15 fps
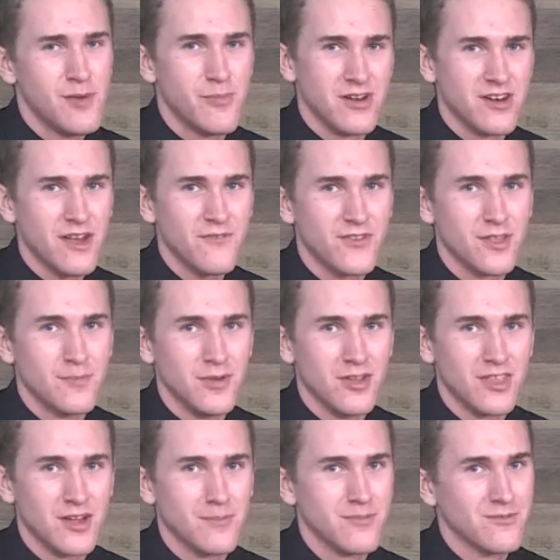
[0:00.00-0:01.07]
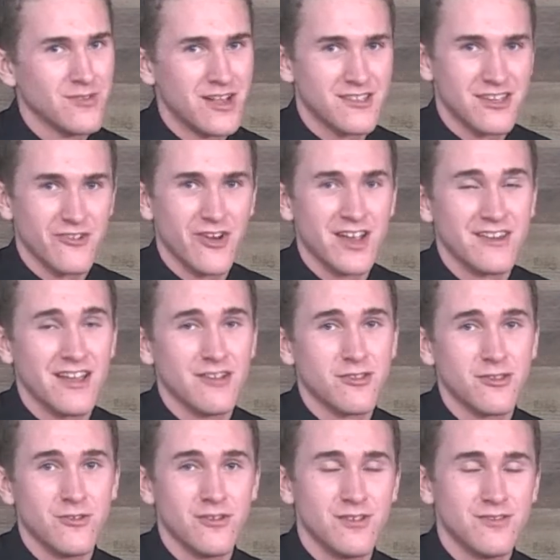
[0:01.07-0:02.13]
But enough of the build-up, let's get right down
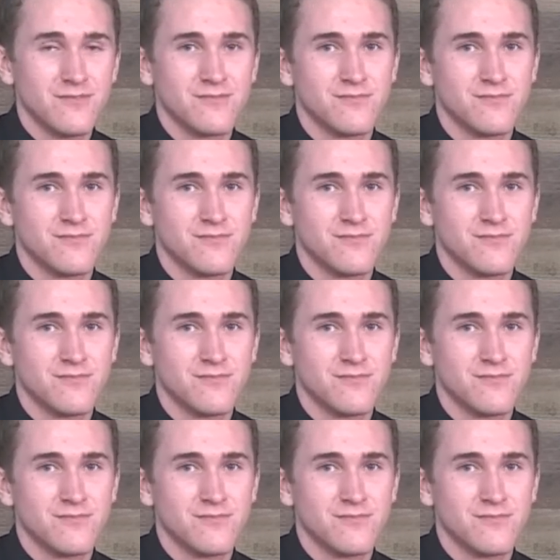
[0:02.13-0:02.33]
to it.